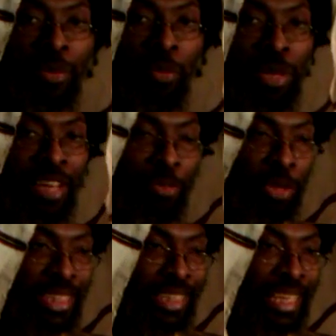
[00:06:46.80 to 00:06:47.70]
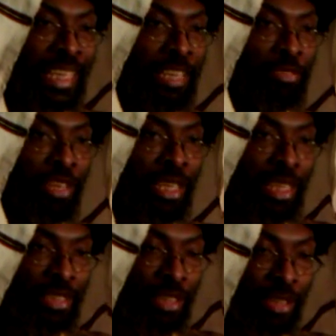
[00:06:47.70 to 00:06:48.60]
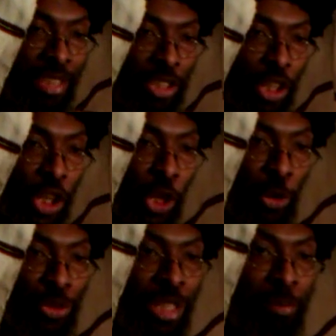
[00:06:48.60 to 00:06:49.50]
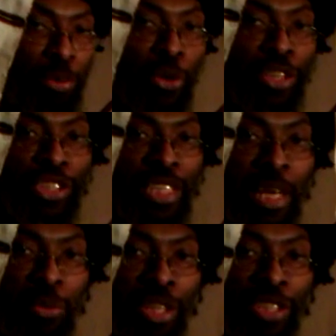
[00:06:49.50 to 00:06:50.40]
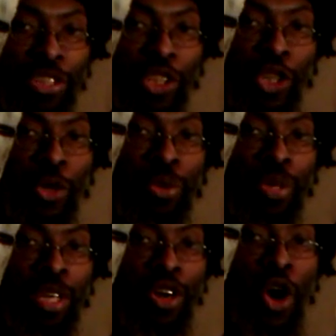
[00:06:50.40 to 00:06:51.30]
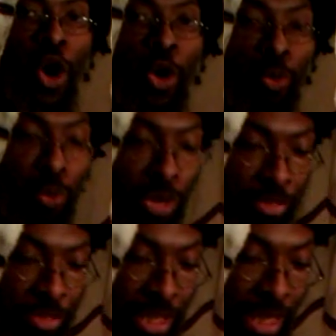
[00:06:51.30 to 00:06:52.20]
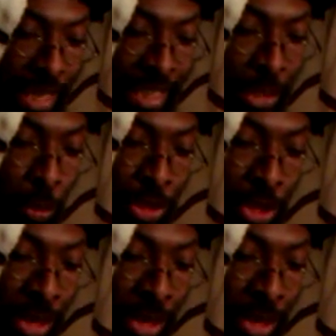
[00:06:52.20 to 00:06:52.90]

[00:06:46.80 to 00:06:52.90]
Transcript: when everyone is leaving. There's a closing portion that ones are to go home with, and that's what we know